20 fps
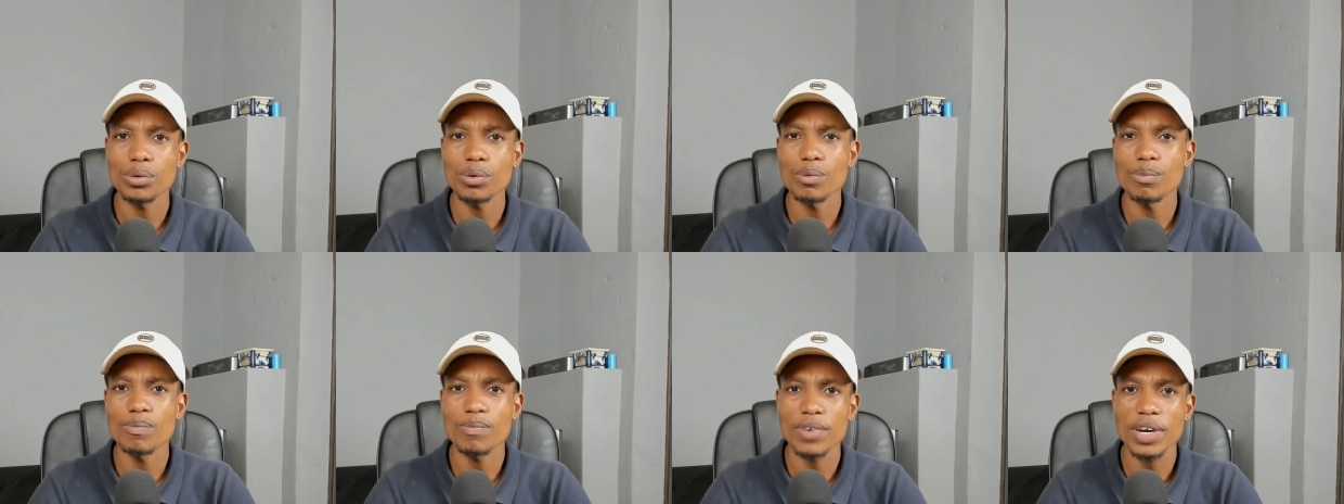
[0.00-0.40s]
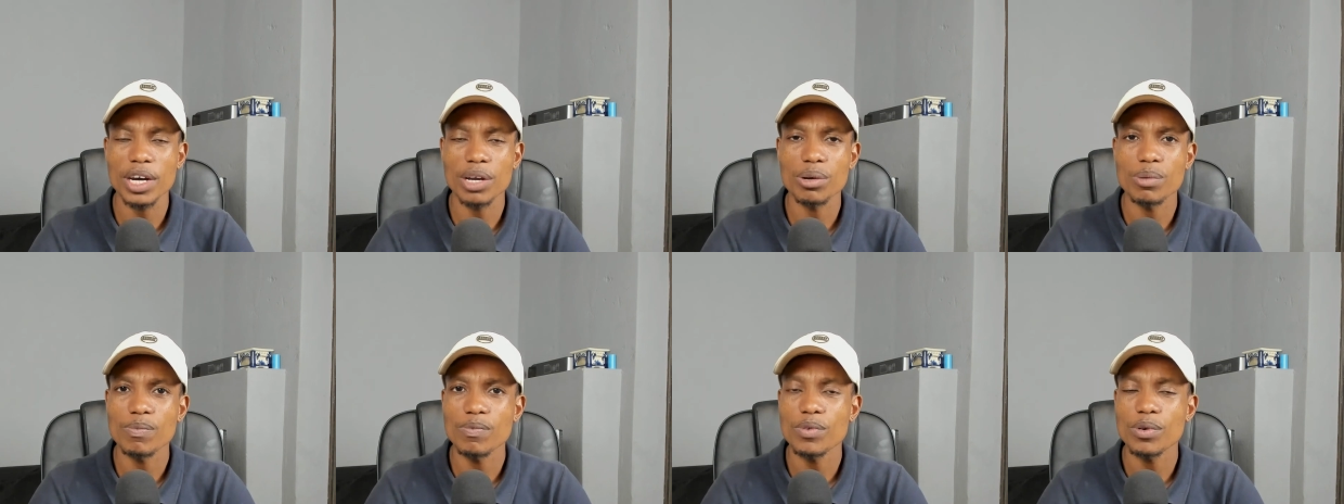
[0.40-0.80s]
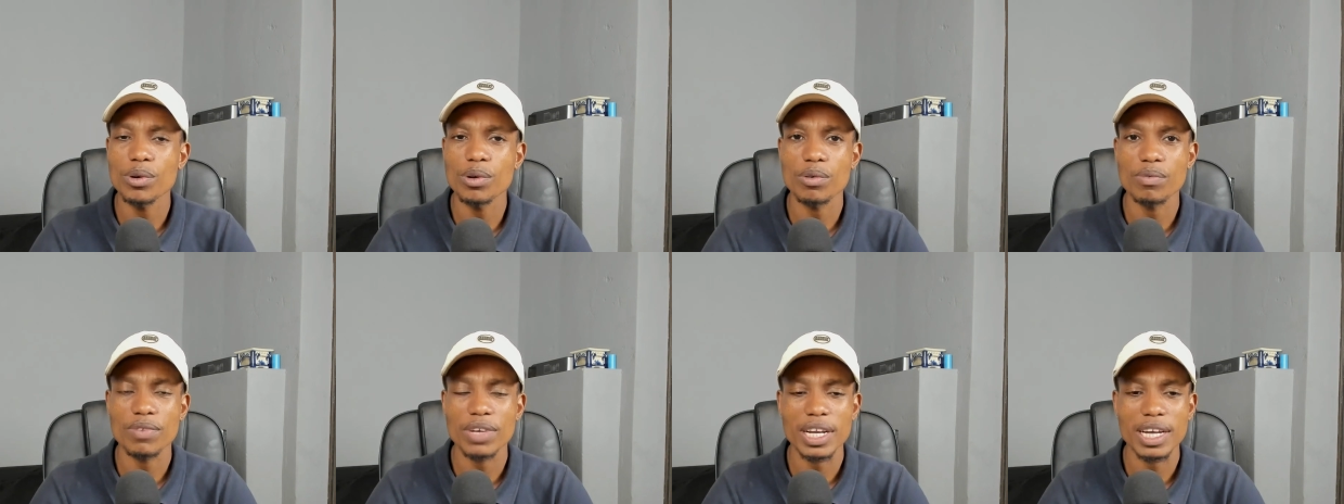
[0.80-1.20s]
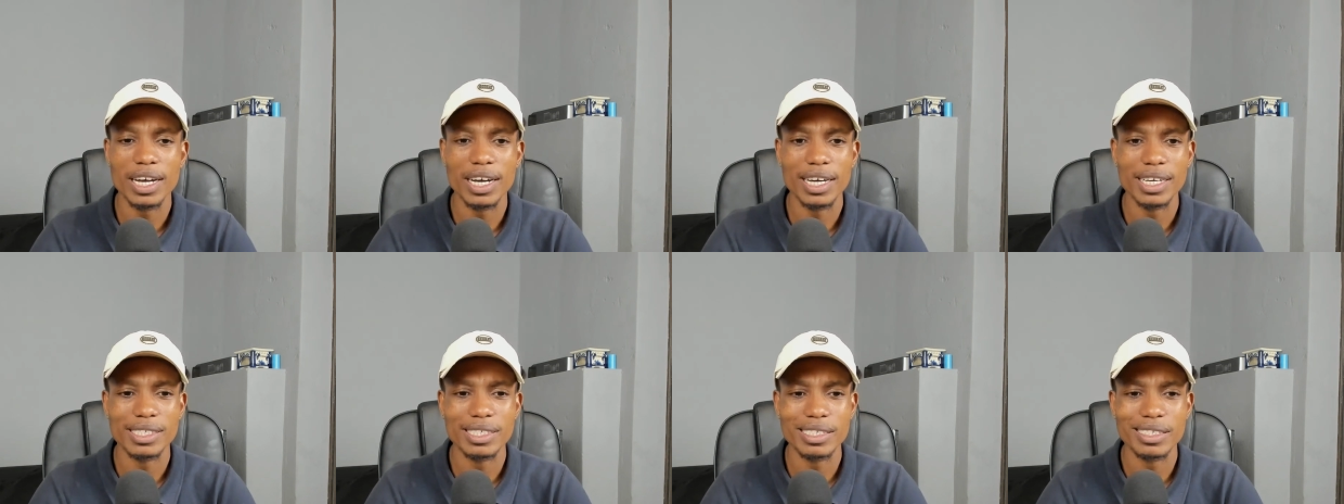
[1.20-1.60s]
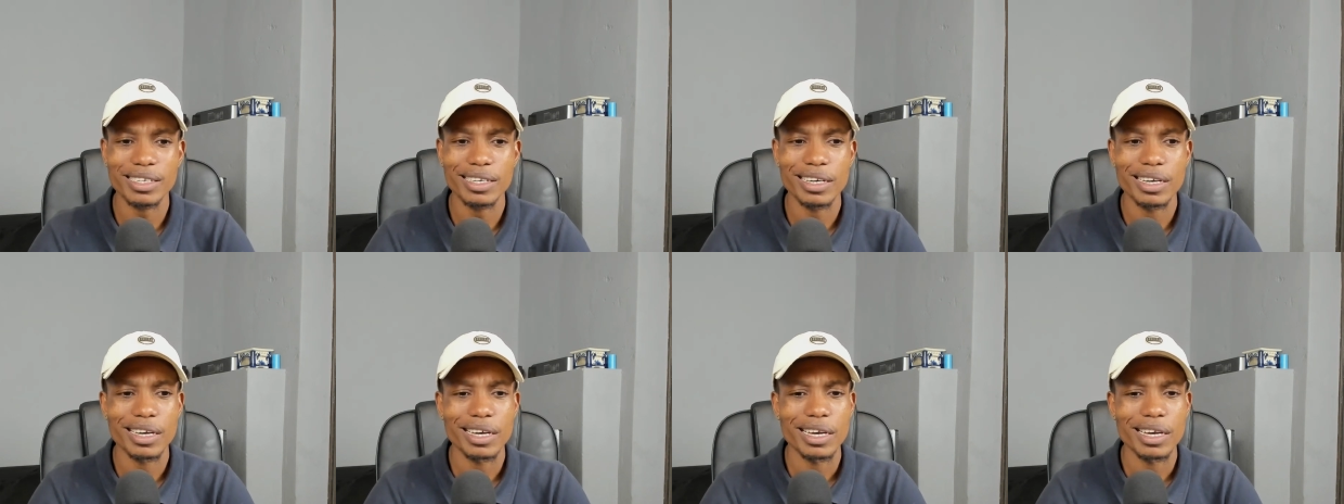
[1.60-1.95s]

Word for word: umfana Mfundo Vilakazi,